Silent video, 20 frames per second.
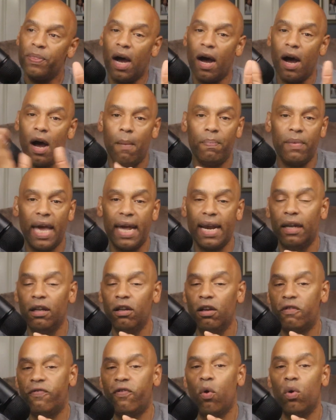And I
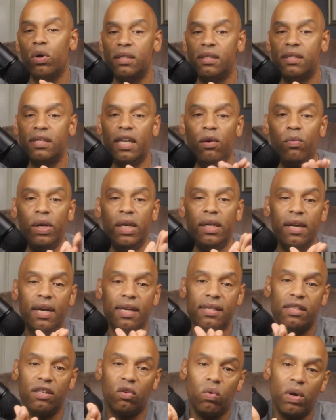look forward to seeing what he
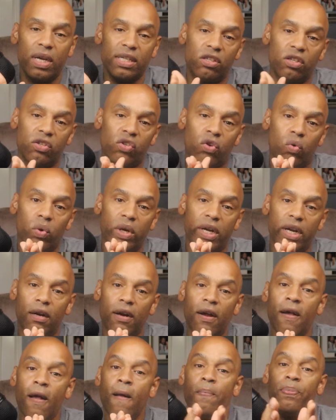does in the rest of his
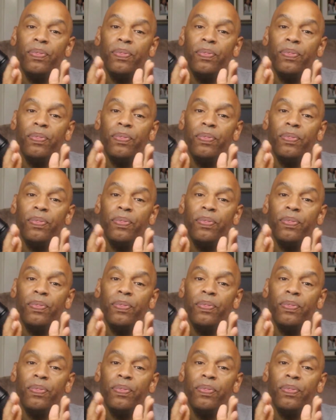career.